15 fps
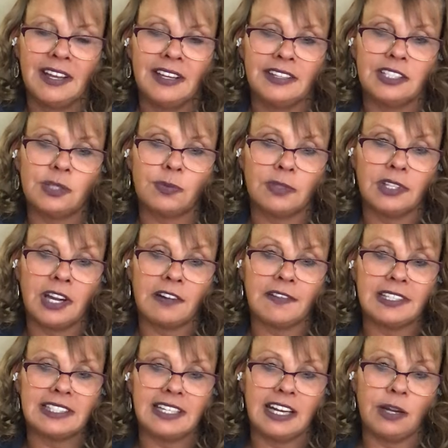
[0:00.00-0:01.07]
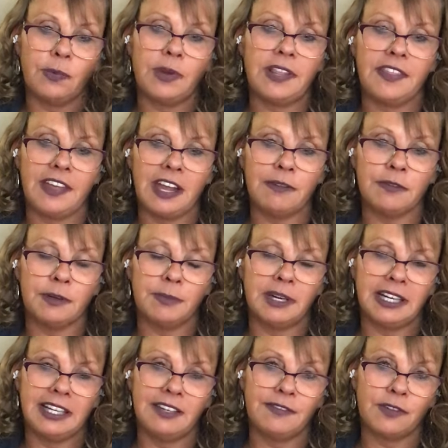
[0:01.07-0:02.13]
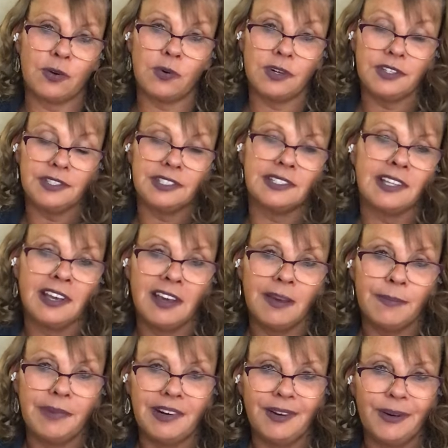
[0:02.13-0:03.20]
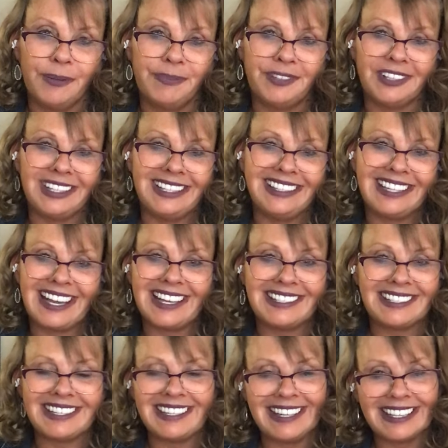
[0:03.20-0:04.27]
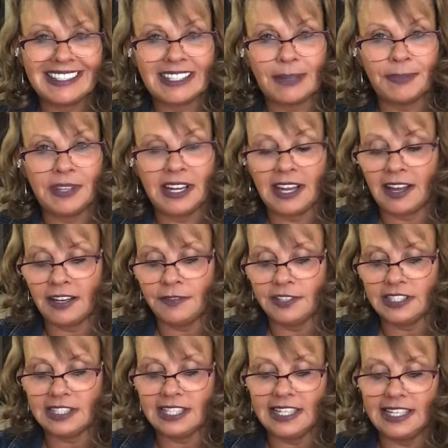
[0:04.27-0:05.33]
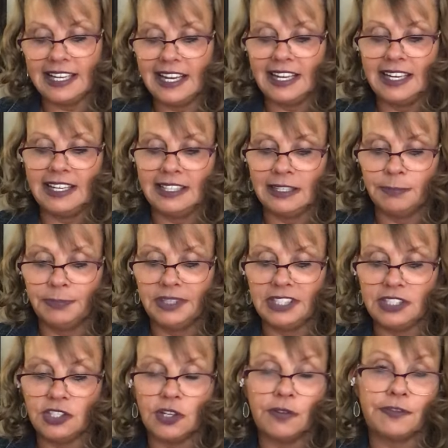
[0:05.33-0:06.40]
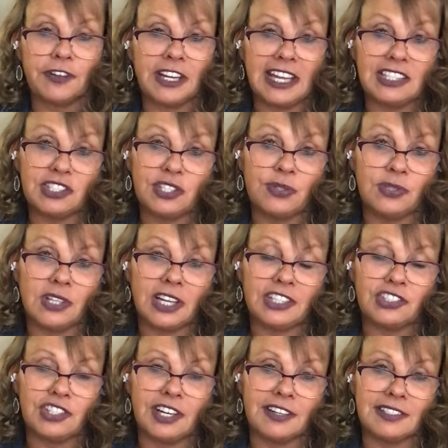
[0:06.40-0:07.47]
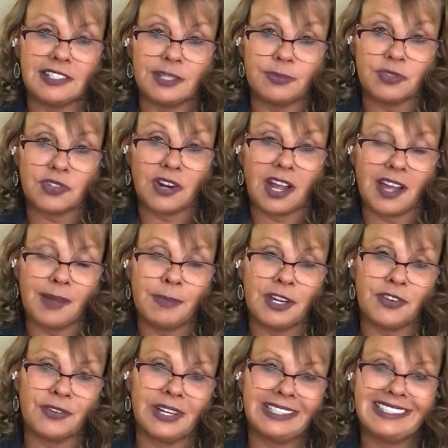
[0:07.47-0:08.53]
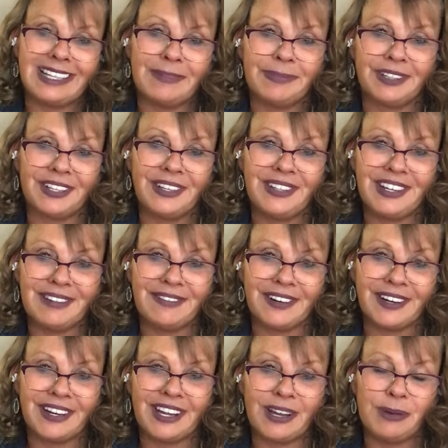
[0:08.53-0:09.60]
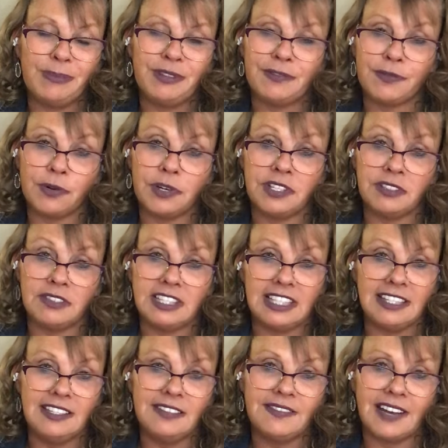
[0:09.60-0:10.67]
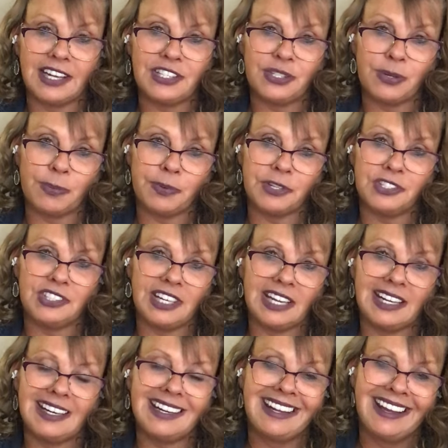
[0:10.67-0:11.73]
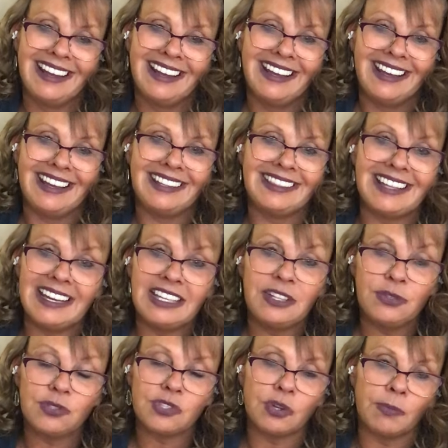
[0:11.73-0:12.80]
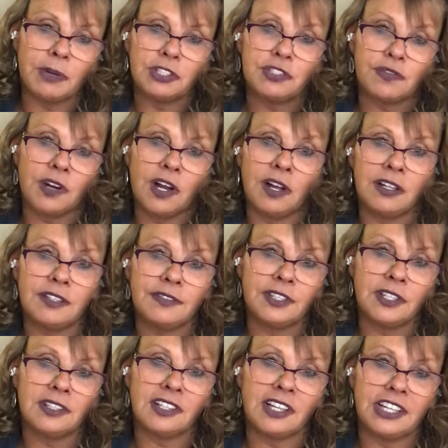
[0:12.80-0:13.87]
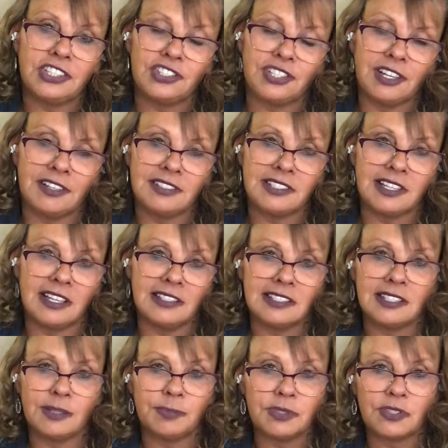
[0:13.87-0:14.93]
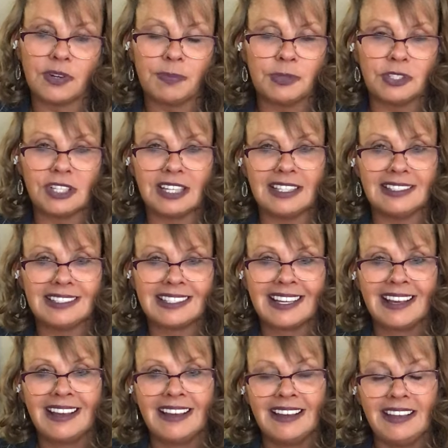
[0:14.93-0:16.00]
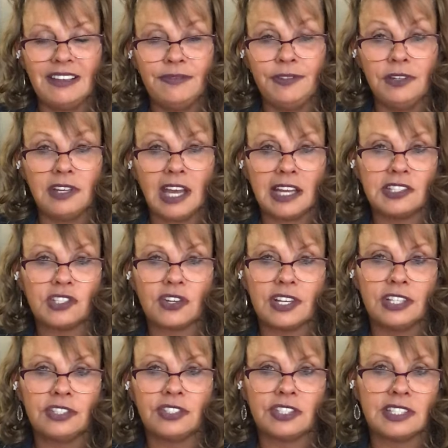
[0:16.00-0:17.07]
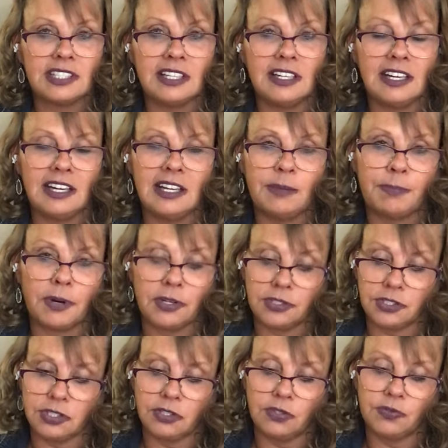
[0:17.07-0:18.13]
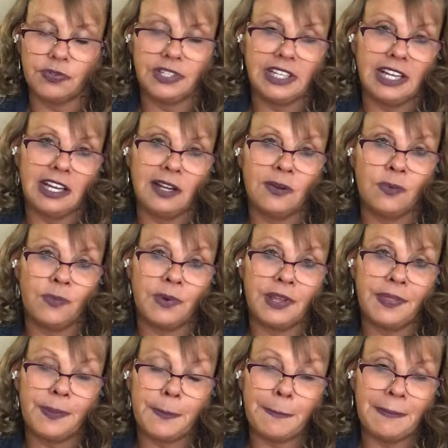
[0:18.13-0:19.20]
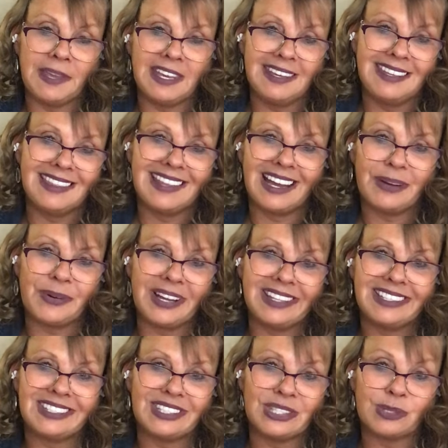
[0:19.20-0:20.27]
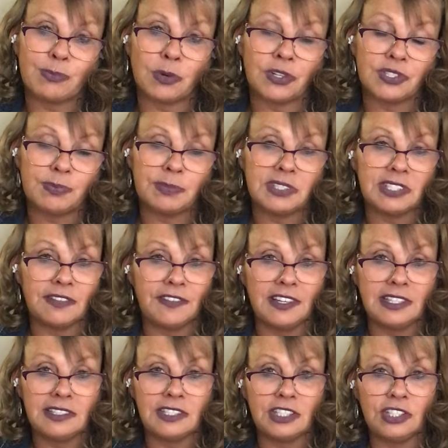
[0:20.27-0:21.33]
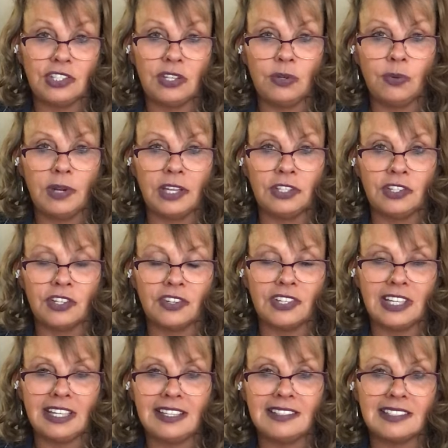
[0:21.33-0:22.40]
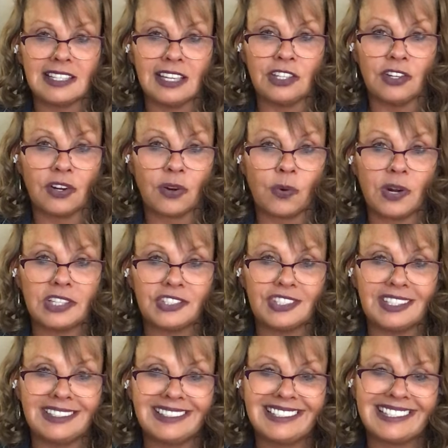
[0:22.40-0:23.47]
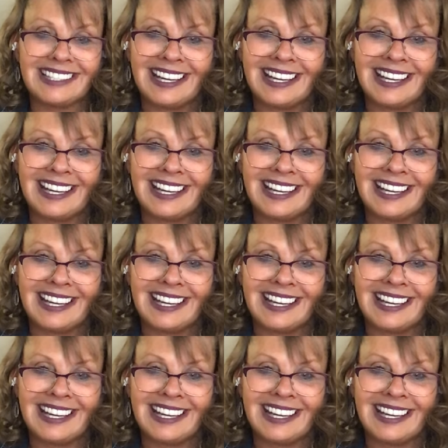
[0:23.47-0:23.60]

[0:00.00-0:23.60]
This will not resonate with everybody, of course, but hopefully you guys can get something out of it today. Please don't forget to like, share, and subscribe right down below there, Virgo, before you leave. I do appreciate it. And thank you so much for all of your likes, shares, and subscriptions if you guys are interested in a personal reading with me. That way, this is more specific to you and your needs and your questions.